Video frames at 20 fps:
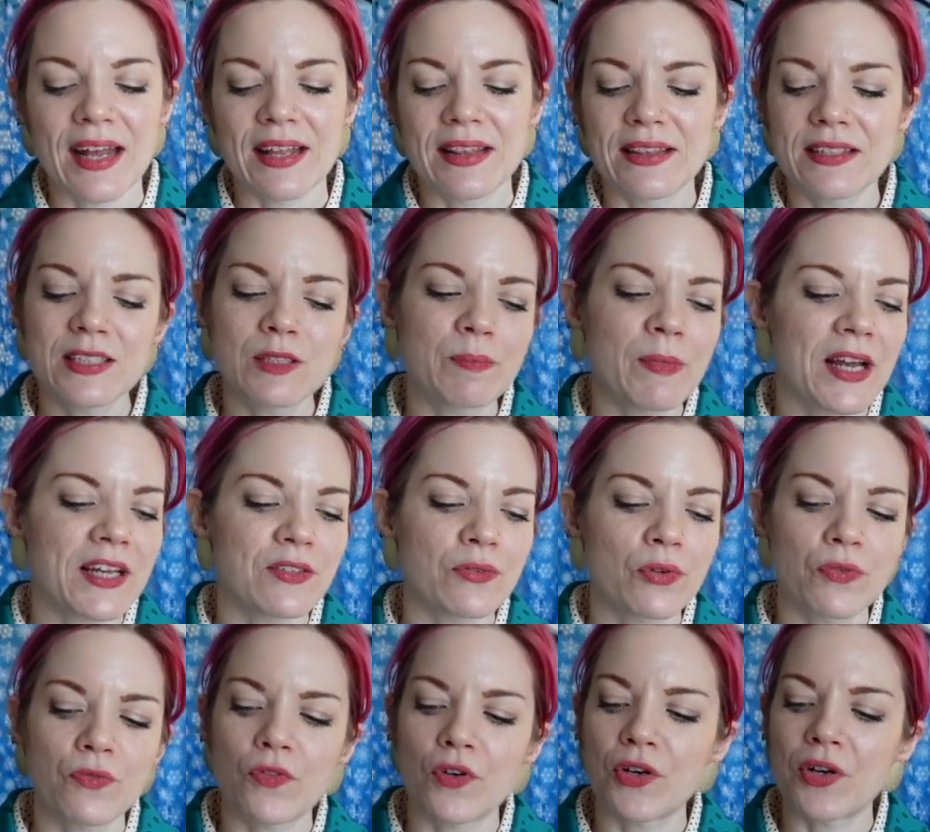this might
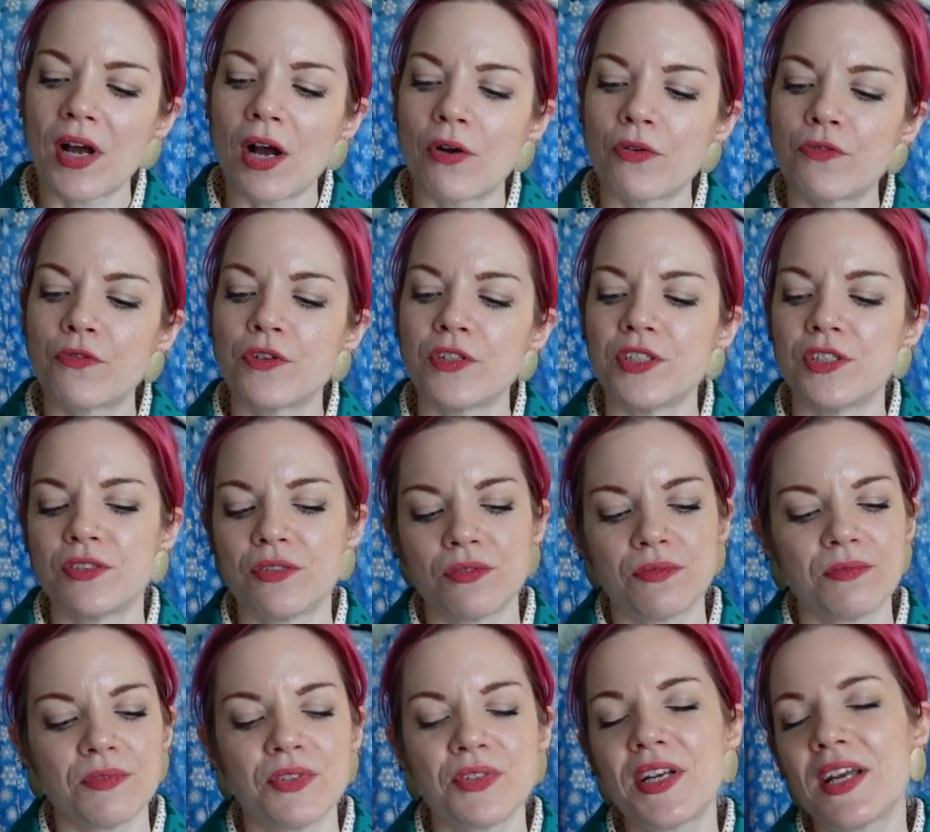not work out for you.
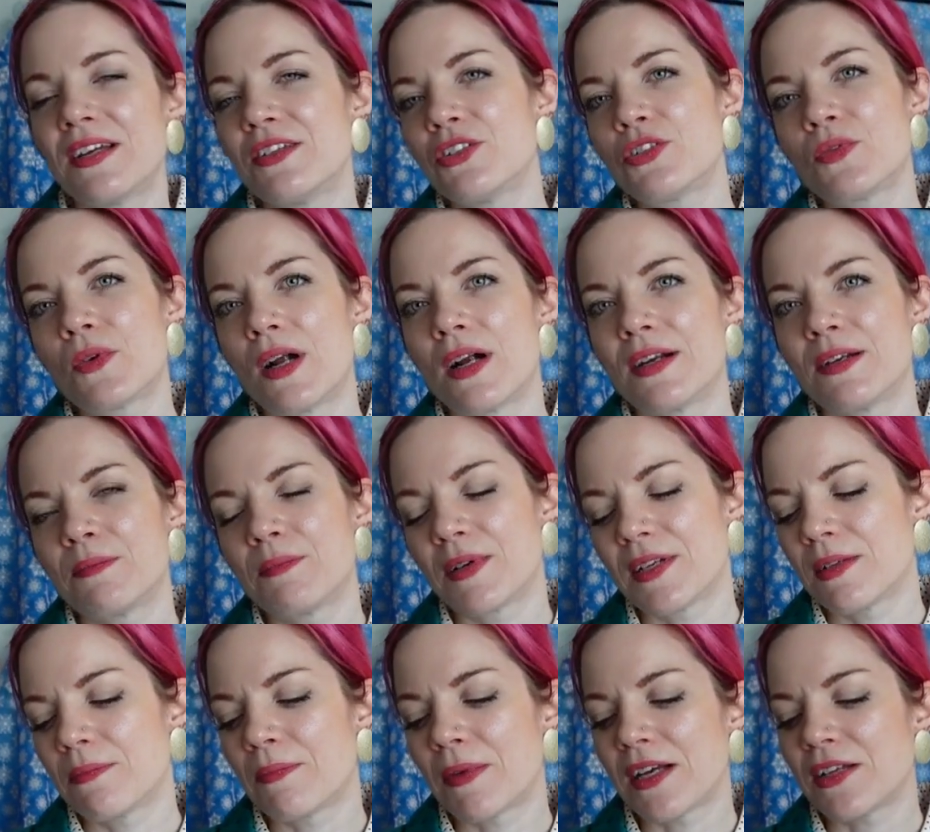You can try,
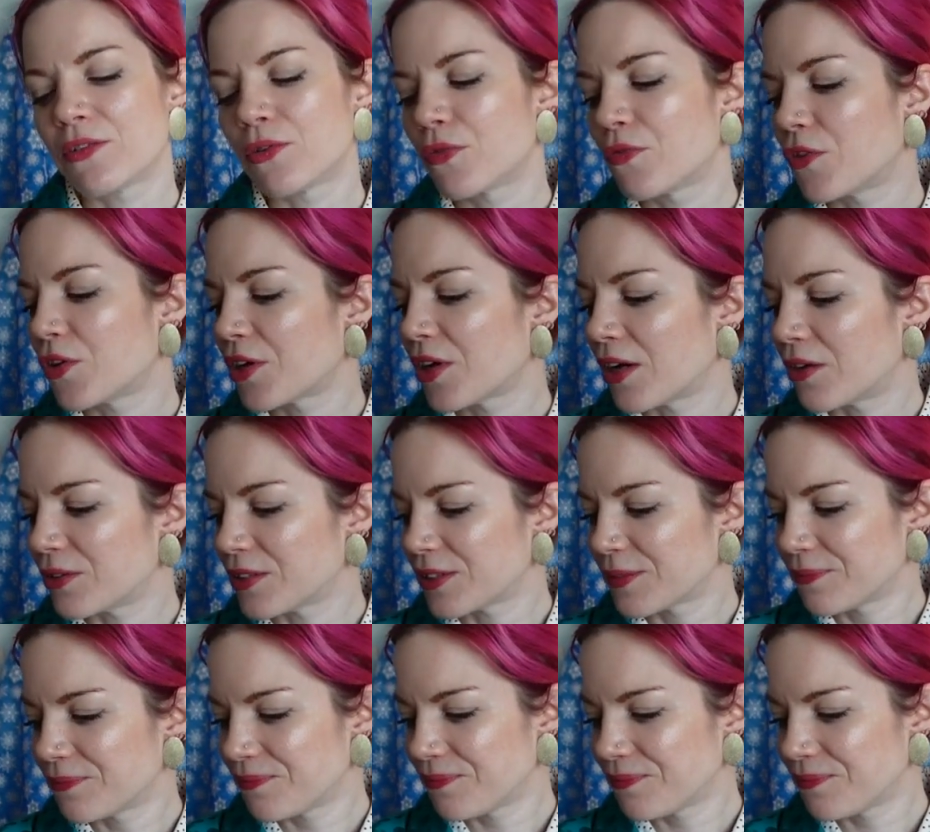but it might not work out.